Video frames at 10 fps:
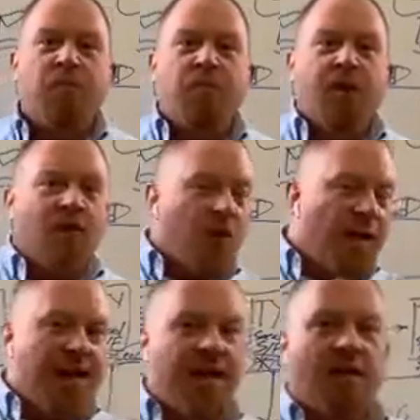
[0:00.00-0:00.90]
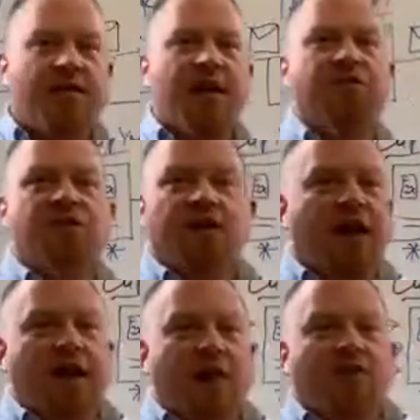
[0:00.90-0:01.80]
They're commanding our attention
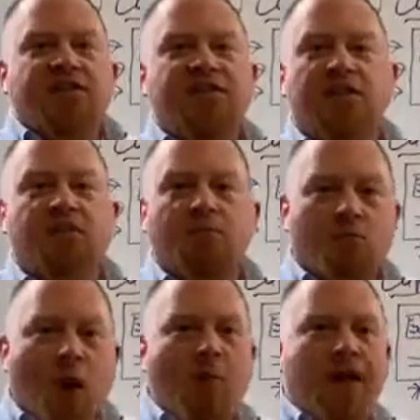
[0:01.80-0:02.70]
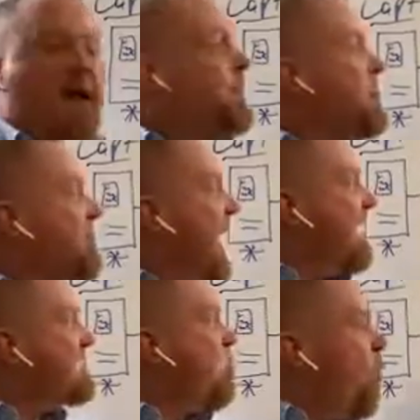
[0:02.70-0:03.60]
at every single moment. That
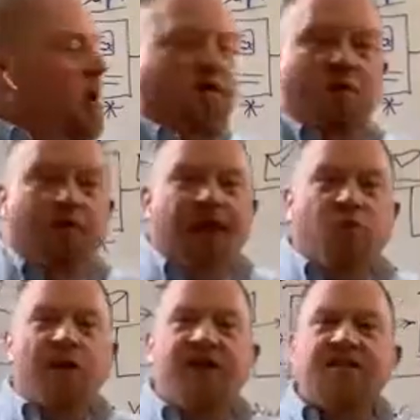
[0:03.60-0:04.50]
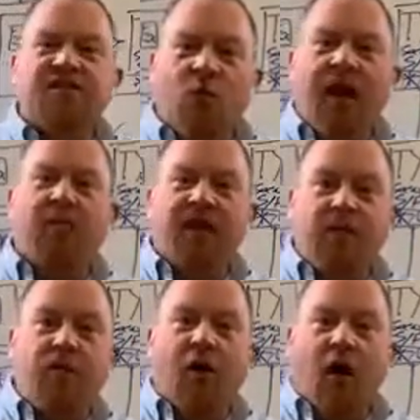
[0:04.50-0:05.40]
is one of the main reasons why
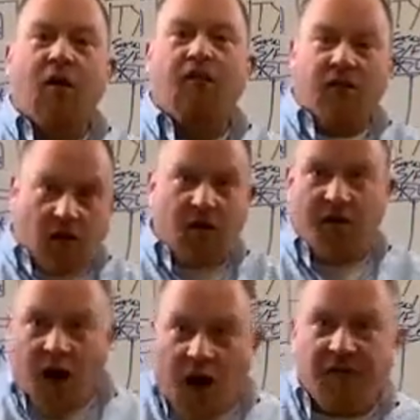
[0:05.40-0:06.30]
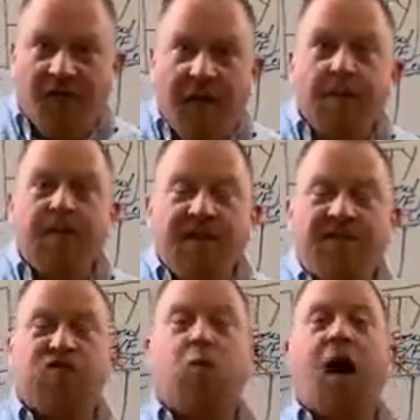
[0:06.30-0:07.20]
people are falling off.
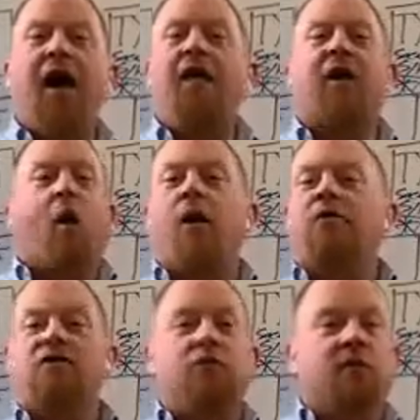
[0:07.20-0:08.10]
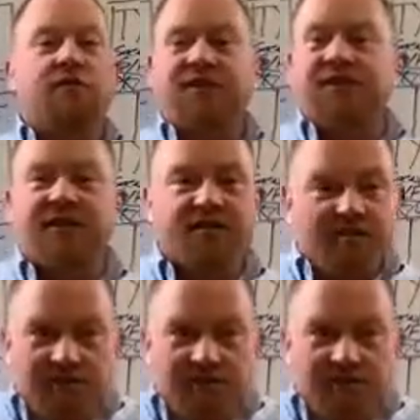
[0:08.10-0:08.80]
This is why like authors doing 6,